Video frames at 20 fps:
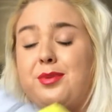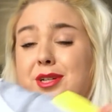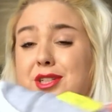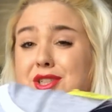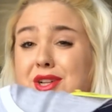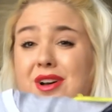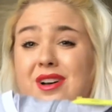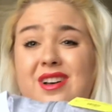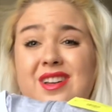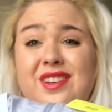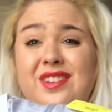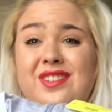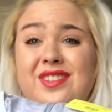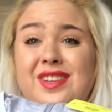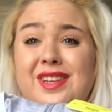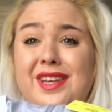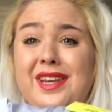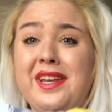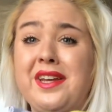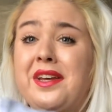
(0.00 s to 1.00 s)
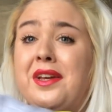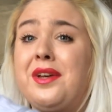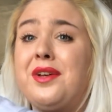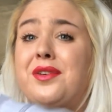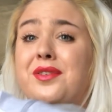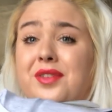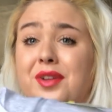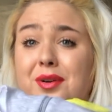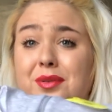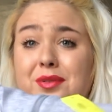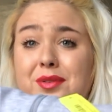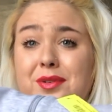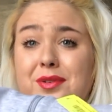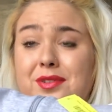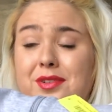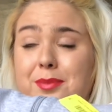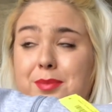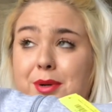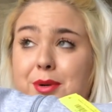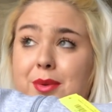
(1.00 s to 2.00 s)
which honestly don't do
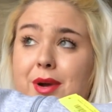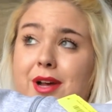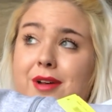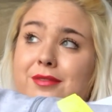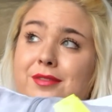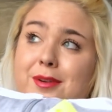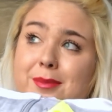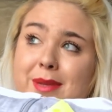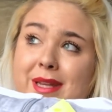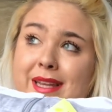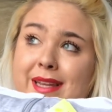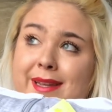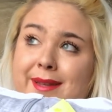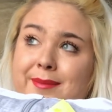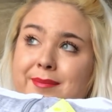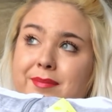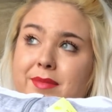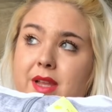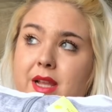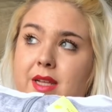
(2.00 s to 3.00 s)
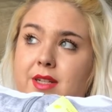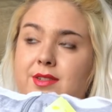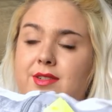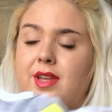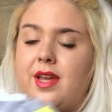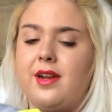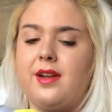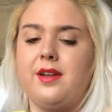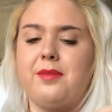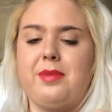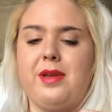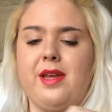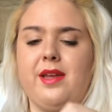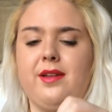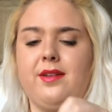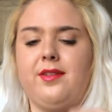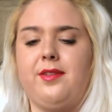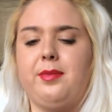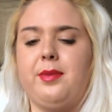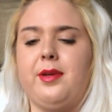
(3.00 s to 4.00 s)
super well for me. It just kind of depends,